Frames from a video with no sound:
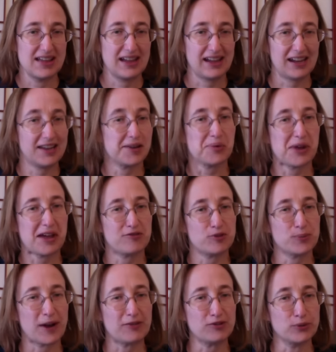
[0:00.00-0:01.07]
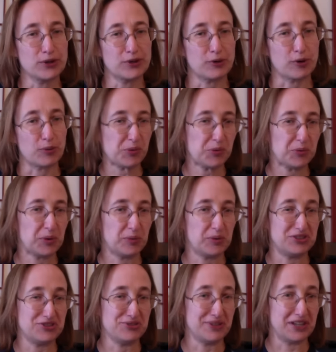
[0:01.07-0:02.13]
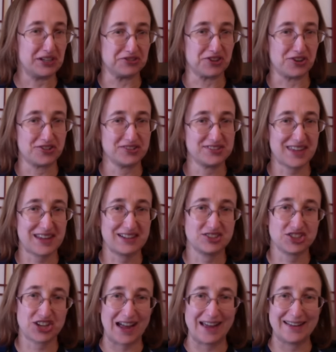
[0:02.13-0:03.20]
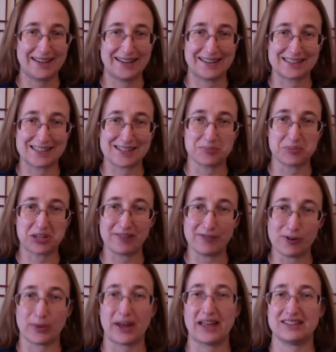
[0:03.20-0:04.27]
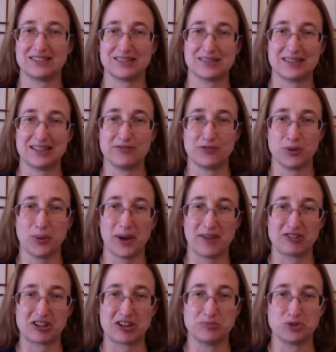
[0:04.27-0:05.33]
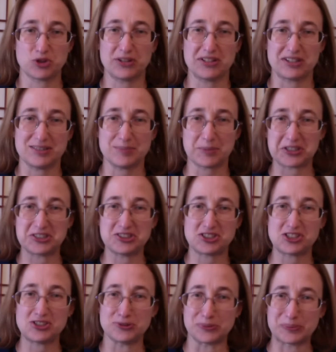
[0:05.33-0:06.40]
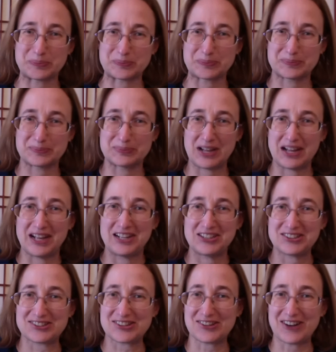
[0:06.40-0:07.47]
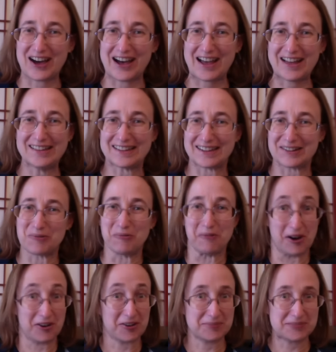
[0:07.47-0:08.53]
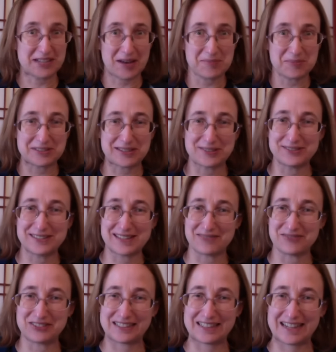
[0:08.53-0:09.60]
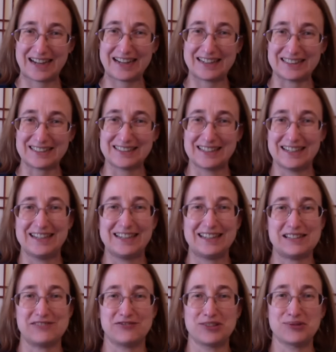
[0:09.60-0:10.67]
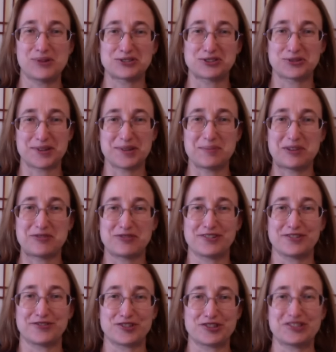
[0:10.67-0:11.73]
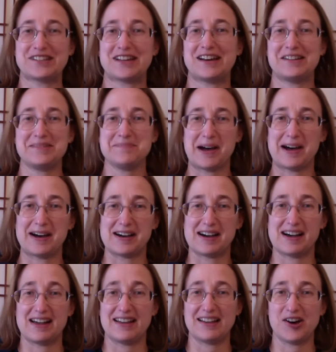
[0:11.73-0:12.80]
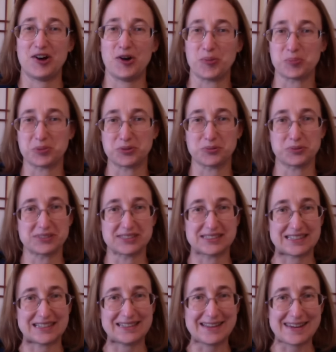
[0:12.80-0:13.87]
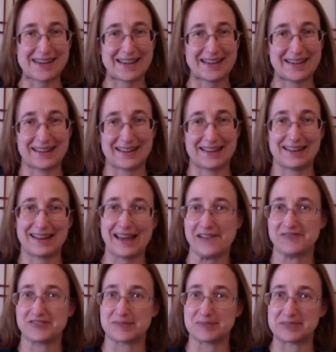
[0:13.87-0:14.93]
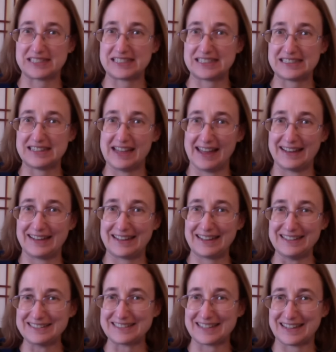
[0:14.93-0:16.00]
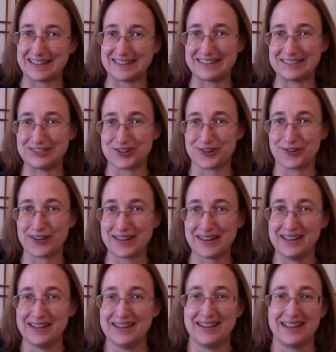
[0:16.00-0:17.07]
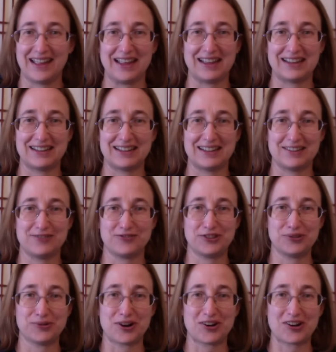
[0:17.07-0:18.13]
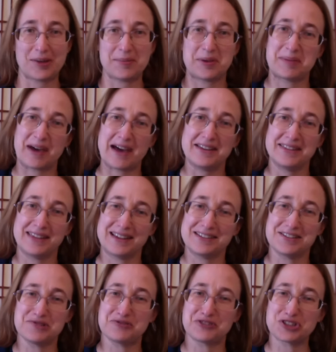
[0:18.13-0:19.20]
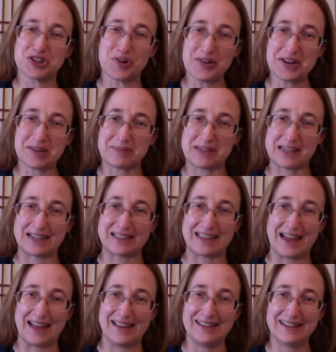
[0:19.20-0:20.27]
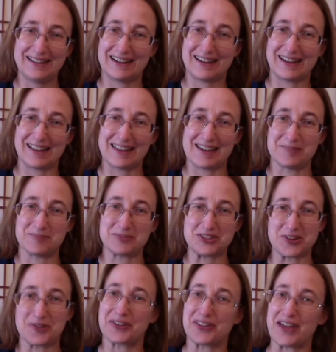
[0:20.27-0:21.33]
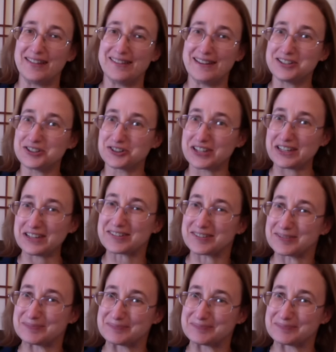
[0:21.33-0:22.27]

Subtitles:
And we have a Ravelry group where we do knit-alongs and chat and some giveaways. If you haven't come joined us, please do! So hi, welcome to episode 78. If you are joining me for the first time, I hope you will sit and have some tea and knit and enjoy. And if you are coming back, thank you for joining me again. I am so glad that you're here.